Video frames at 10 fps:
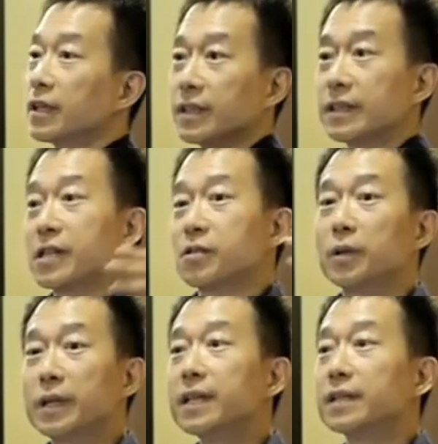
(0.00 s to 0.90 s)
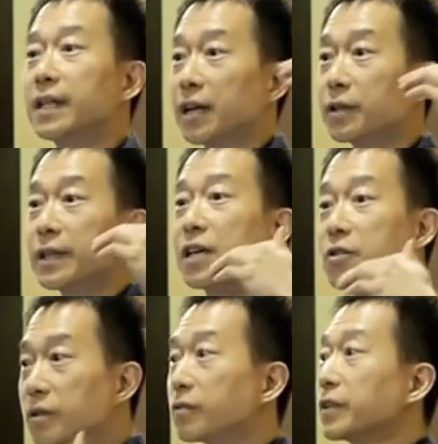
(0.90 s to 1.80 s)
there's already a
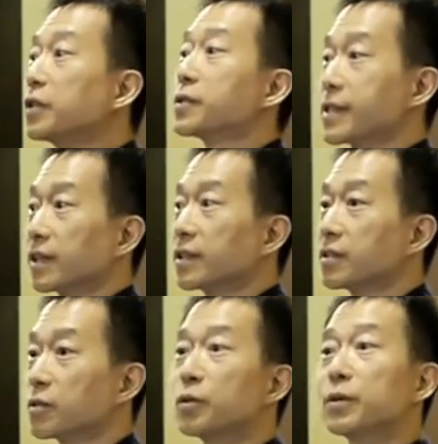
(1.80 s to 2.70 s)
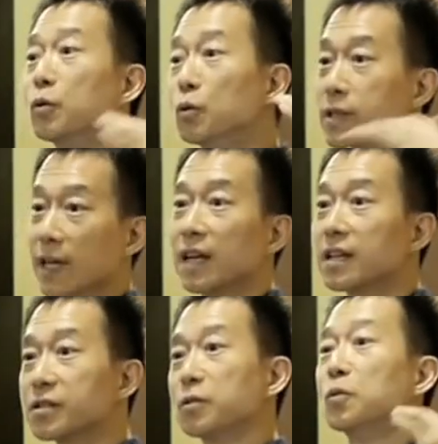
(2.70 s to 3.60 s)
degradation of video signal. So you lose
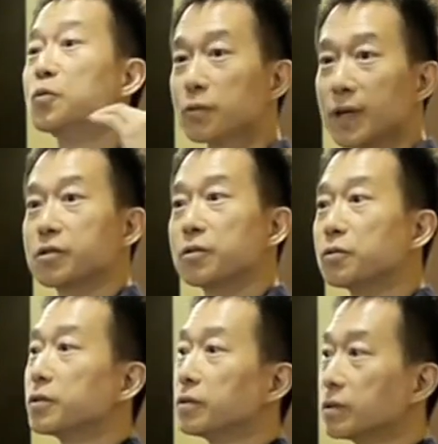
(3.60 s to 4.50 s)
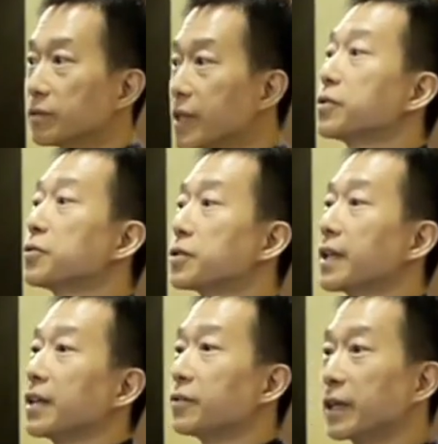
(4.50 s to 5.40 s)
colors, you lose resolution,
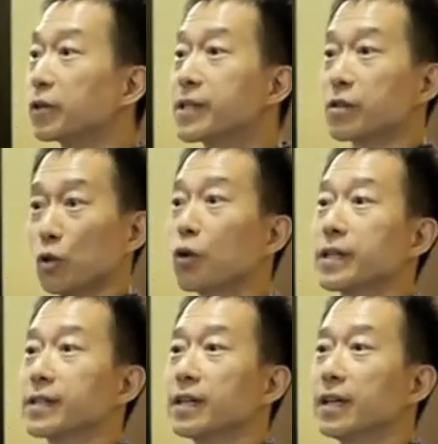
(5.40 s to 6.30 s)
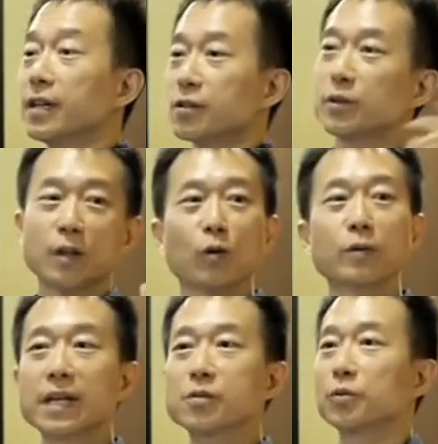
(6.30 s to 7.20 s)
and you increase noise. So in the old
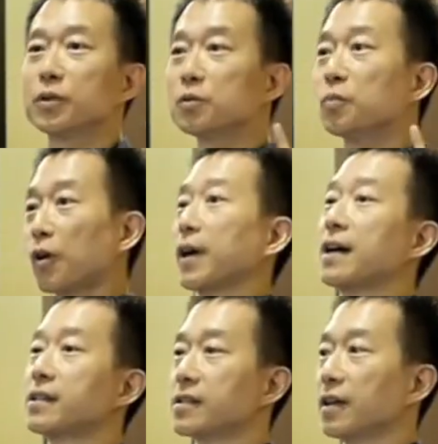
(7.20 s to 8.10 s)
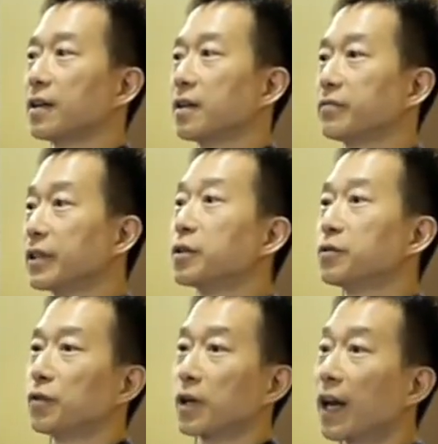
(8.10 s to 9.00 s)
days when we do broadcast
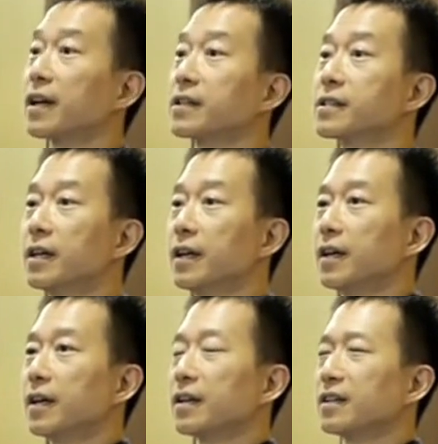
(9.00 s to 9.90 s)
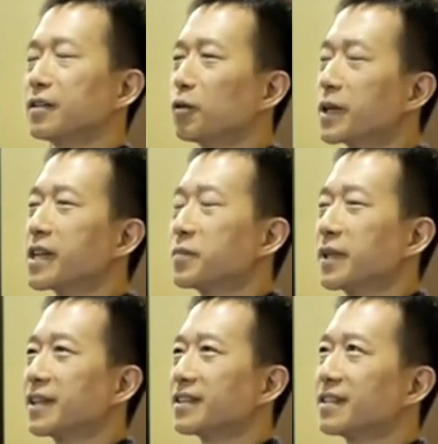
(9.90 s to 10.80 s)
video for clients, old days
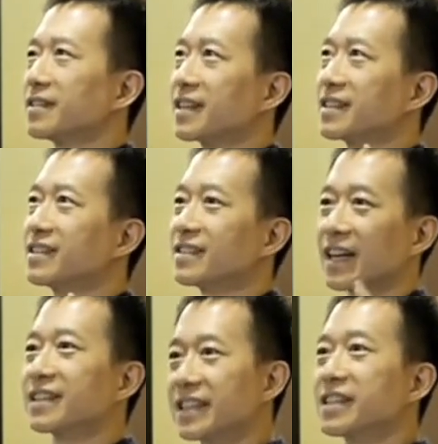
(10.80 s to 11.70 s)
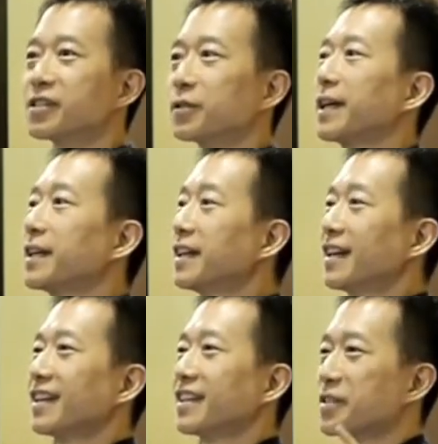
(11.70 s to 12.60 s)
meaning in the 1990s, right?
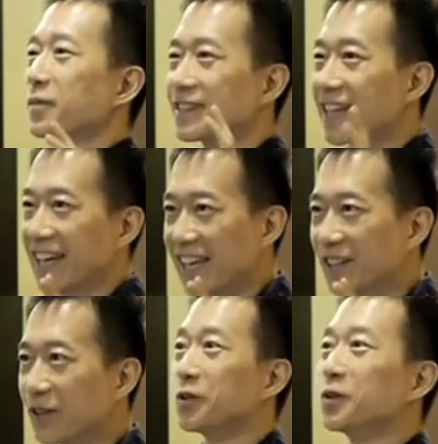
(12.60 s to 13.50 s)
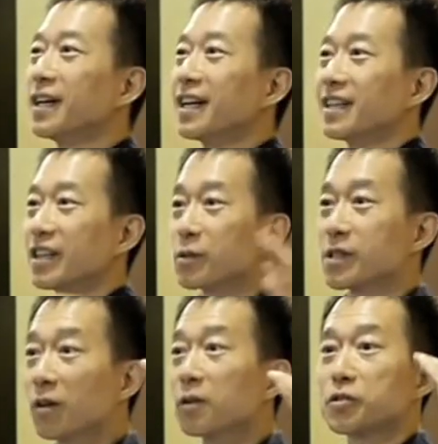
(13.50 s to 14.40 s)
That's about a decade ago. There was
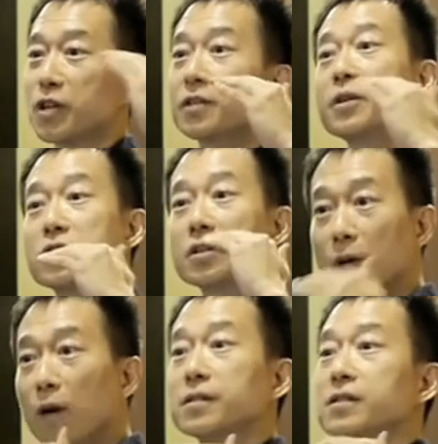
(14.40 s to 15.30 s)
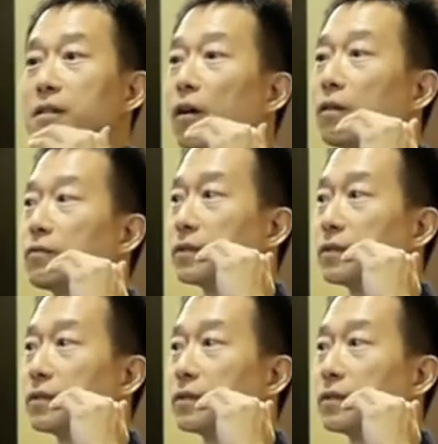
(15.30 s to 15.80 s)
a lot of generation loss of